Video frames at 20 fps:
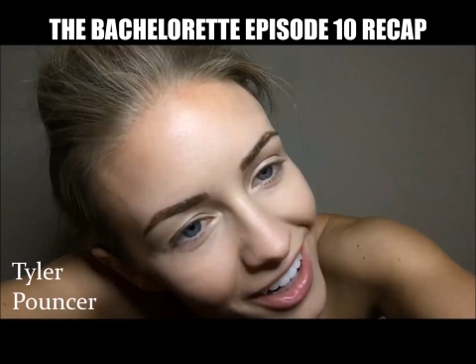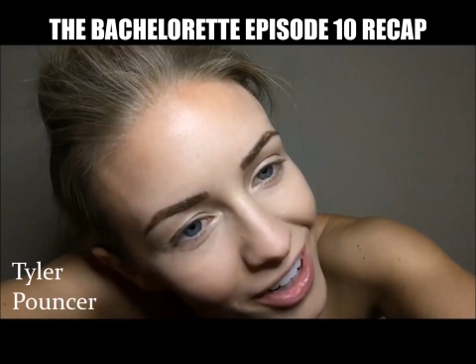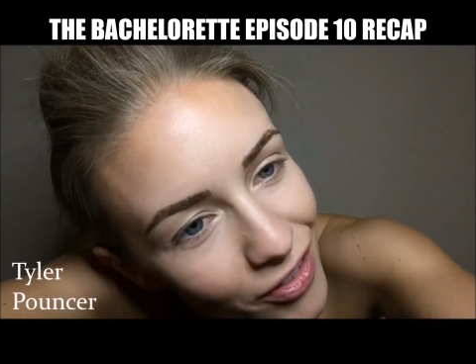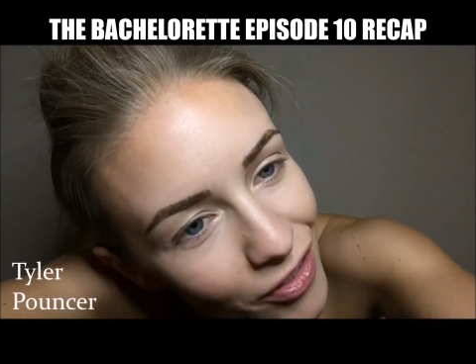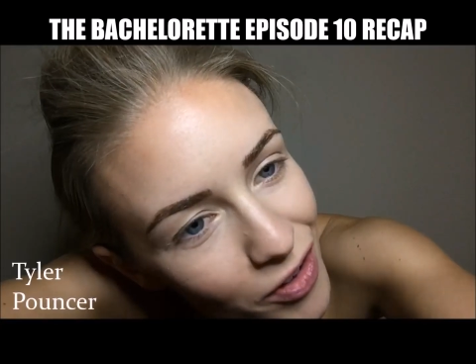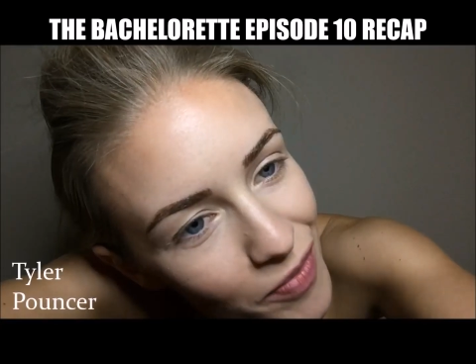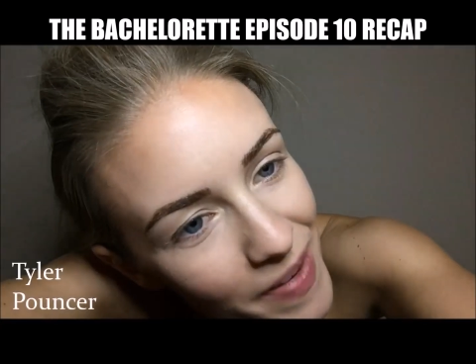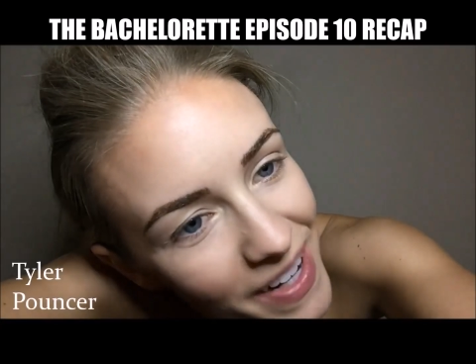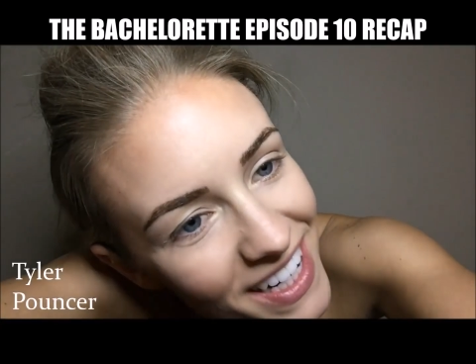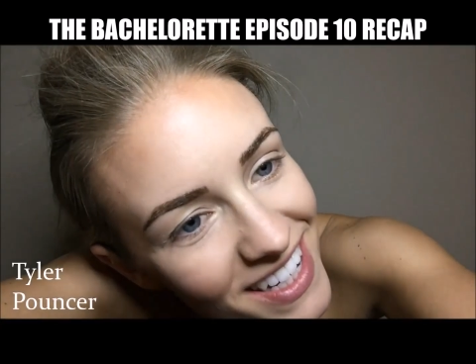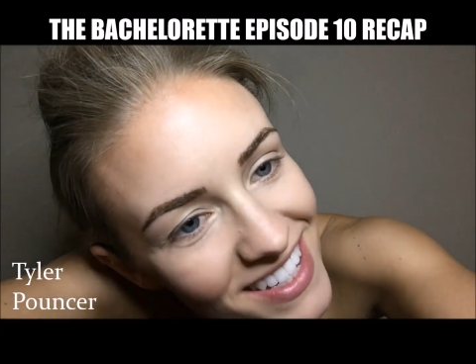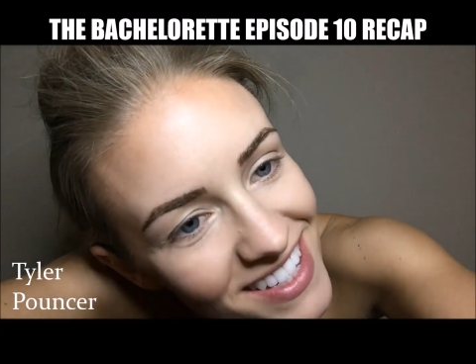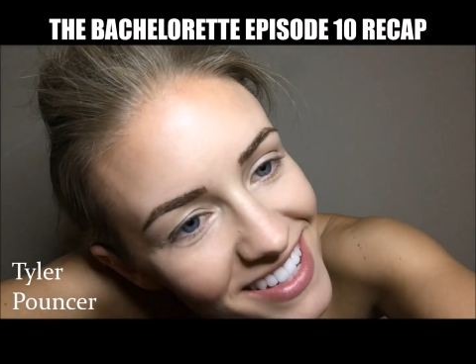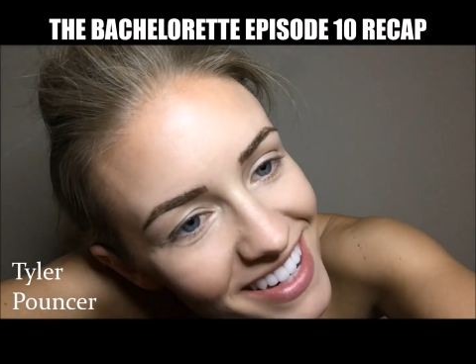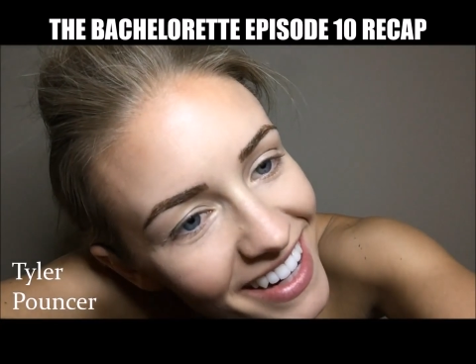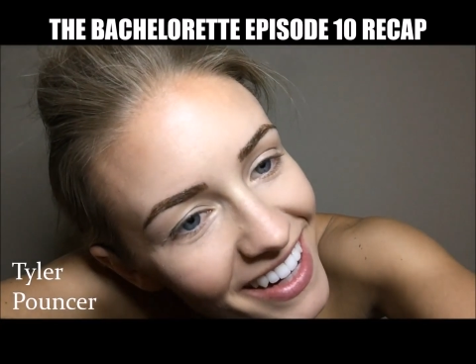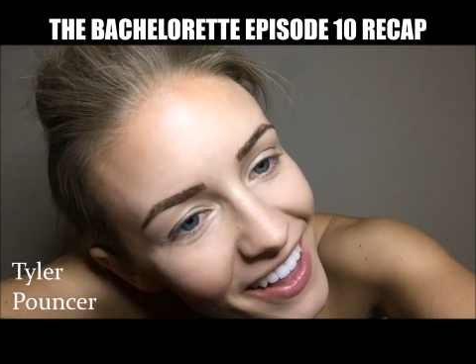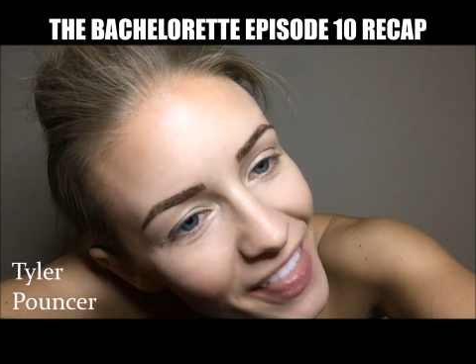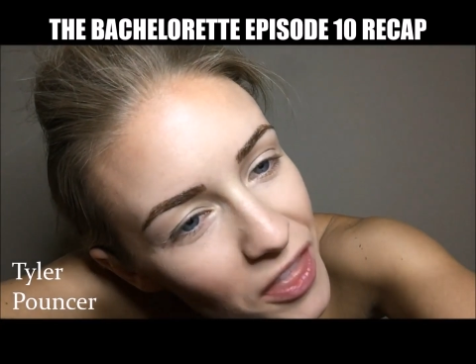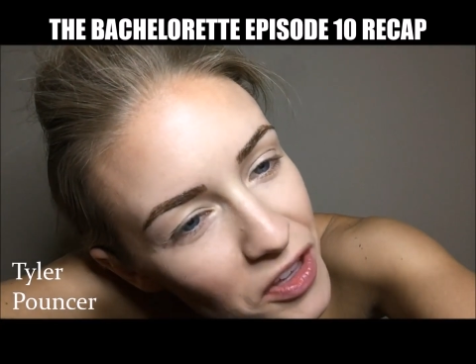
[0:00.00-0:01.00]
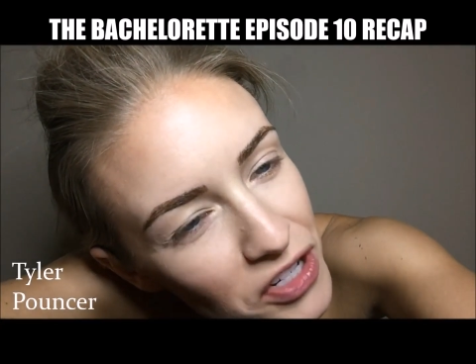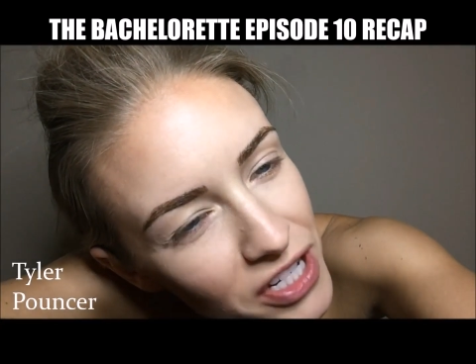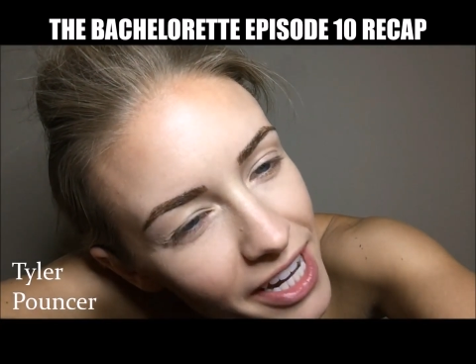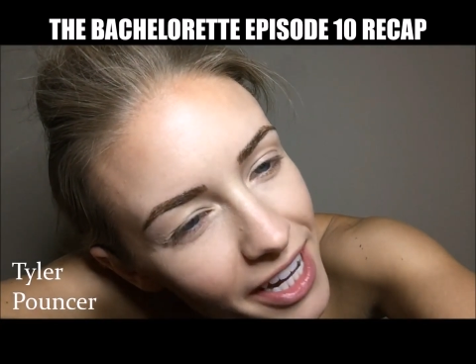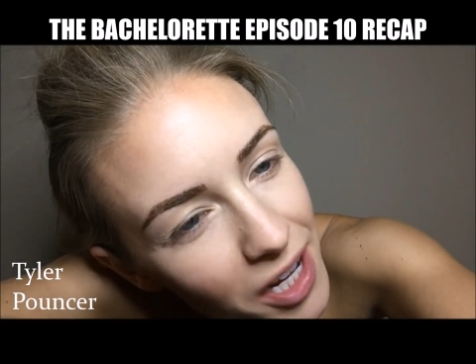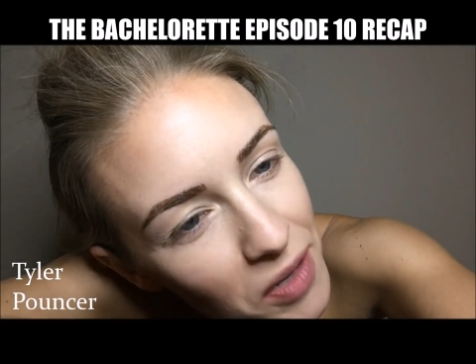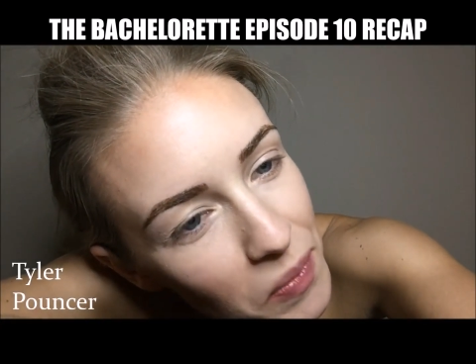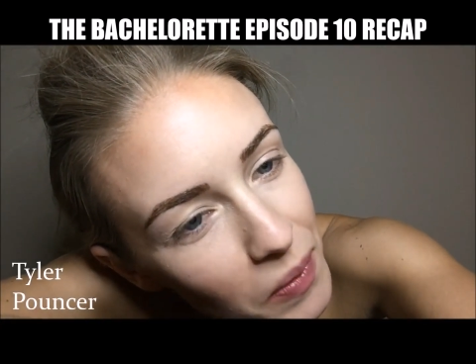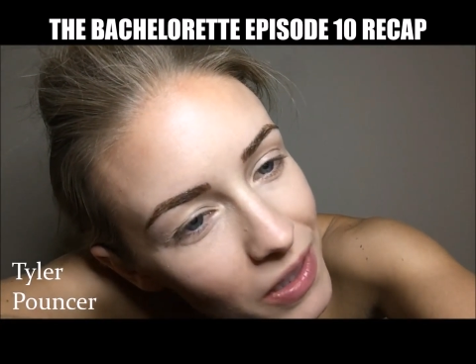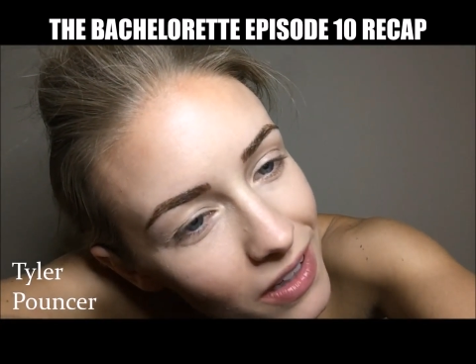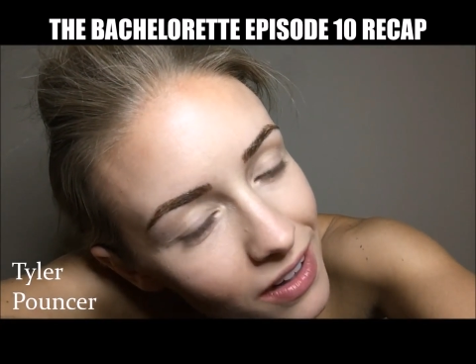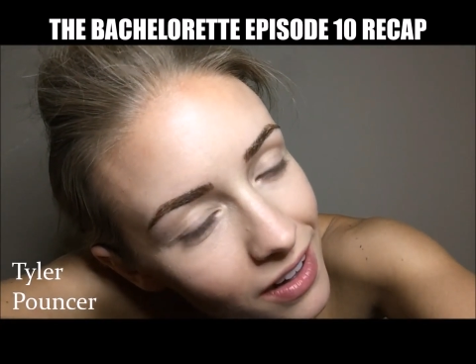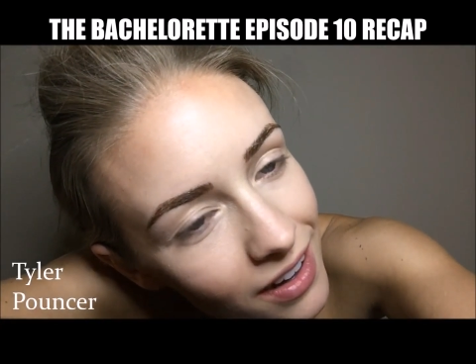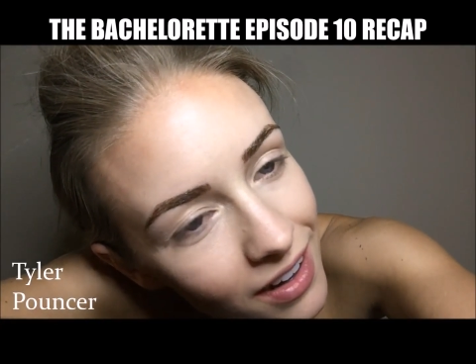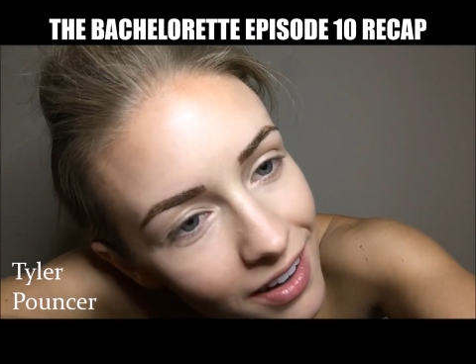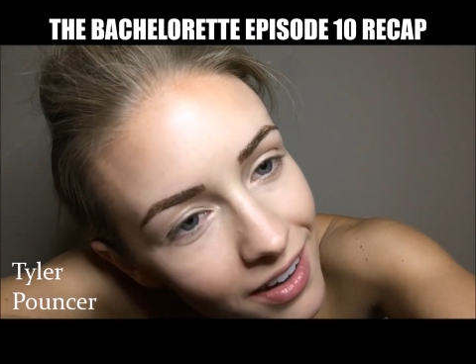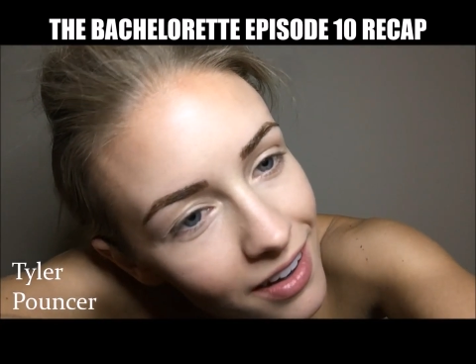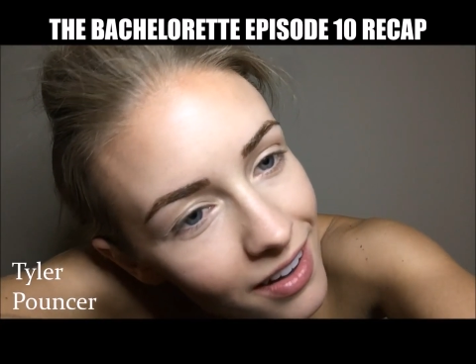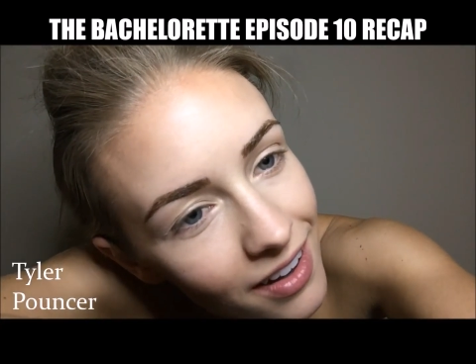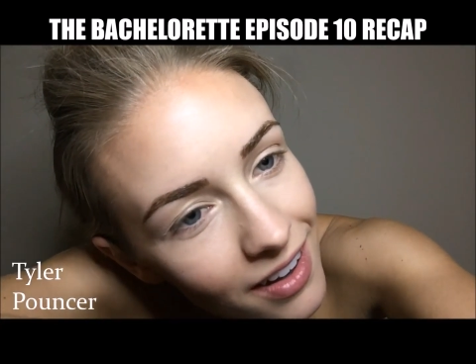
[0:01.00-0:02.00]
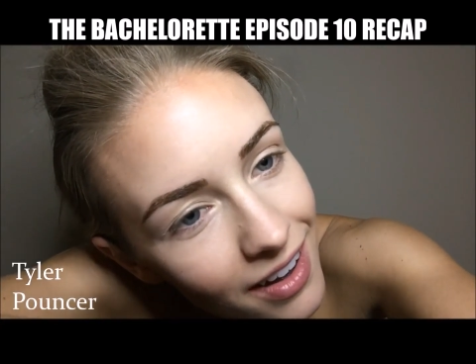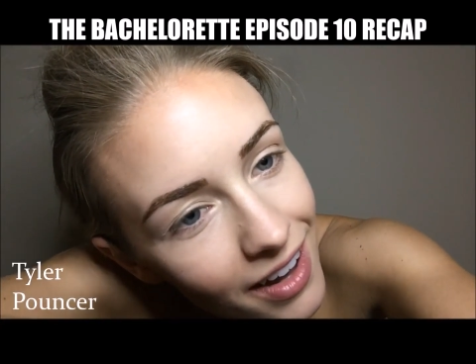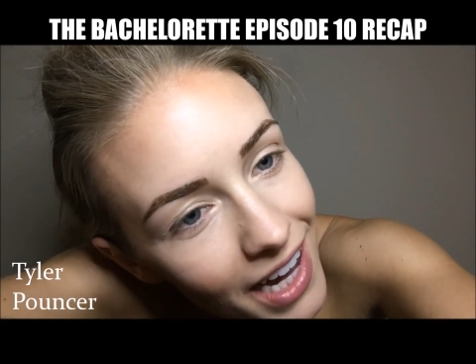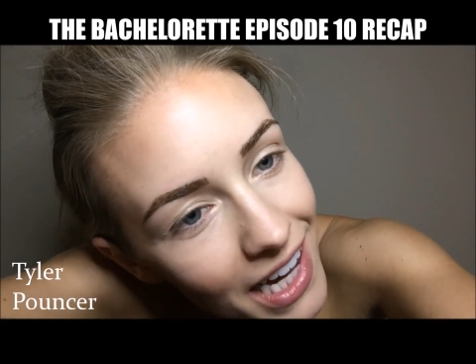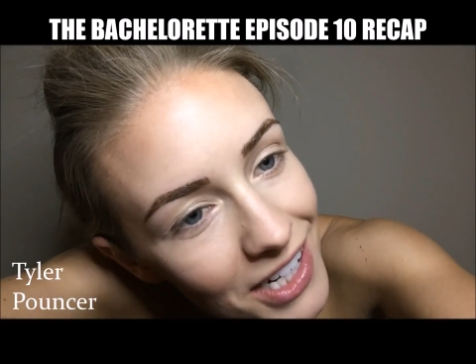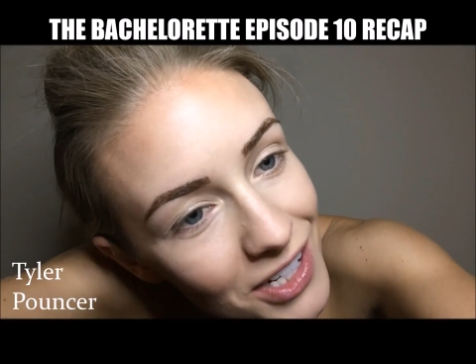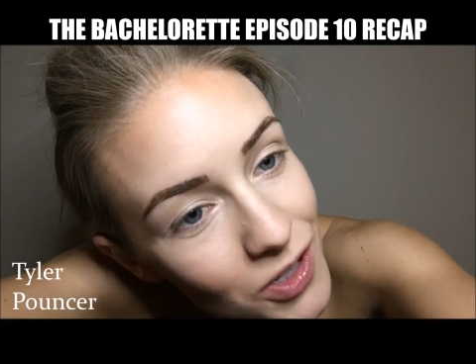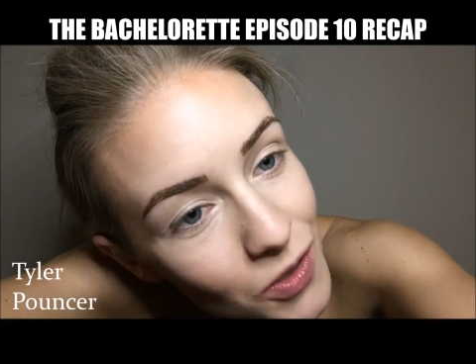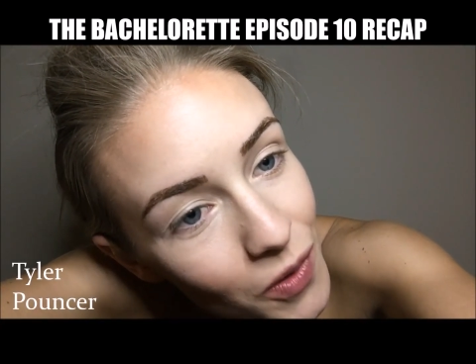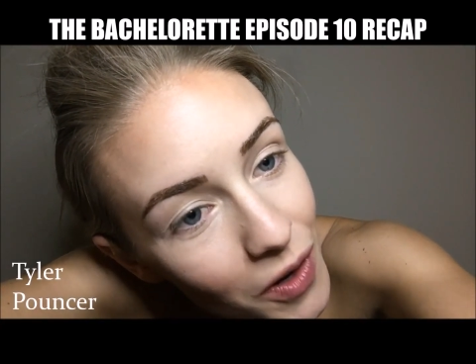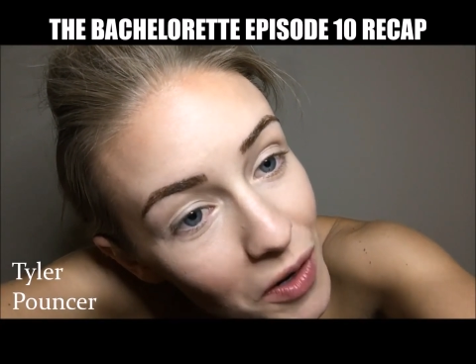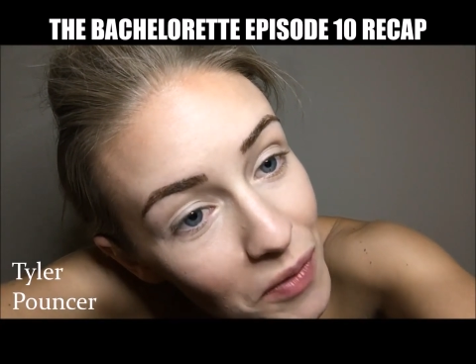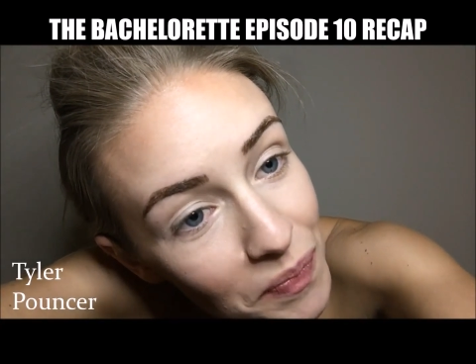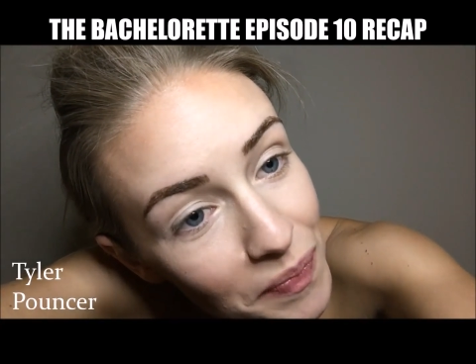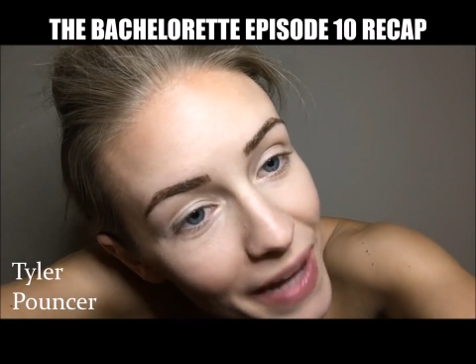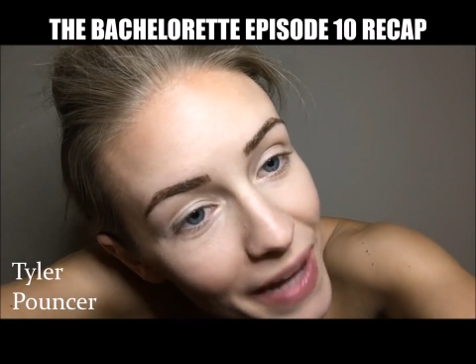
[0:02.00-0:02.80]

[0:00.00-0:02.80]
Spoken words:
Hard for me to stay on the table. I just want to